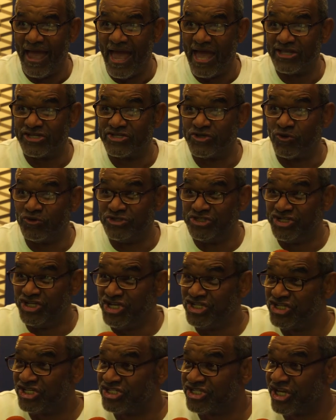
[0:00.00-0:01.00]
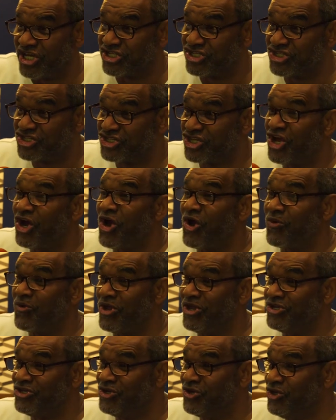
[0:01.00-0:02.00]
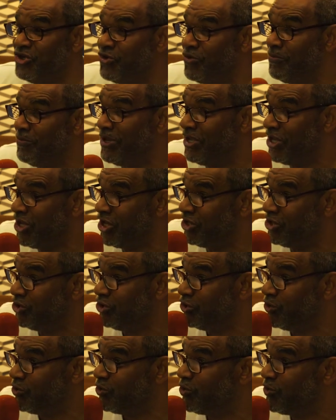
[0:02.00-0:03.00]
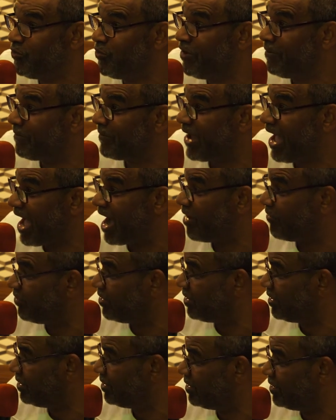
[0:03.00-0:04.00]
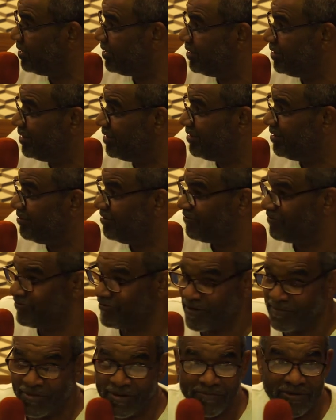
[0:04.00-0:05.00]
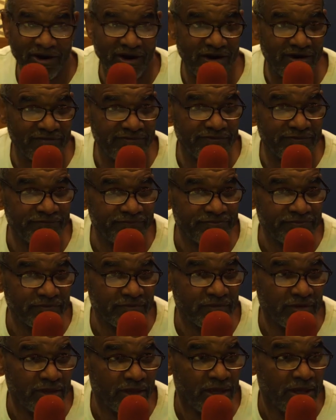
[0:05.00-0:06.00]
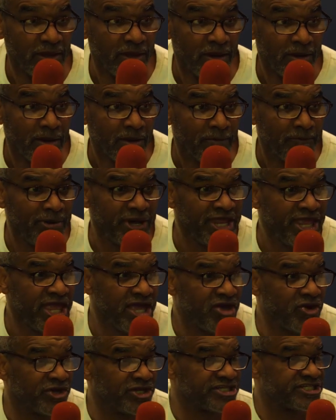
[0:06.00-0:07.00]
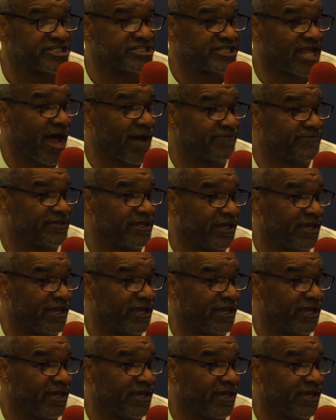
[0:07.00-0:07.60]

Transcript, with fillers: And so Jesus says, Tarry till you be endued with power from above. But he could have stopped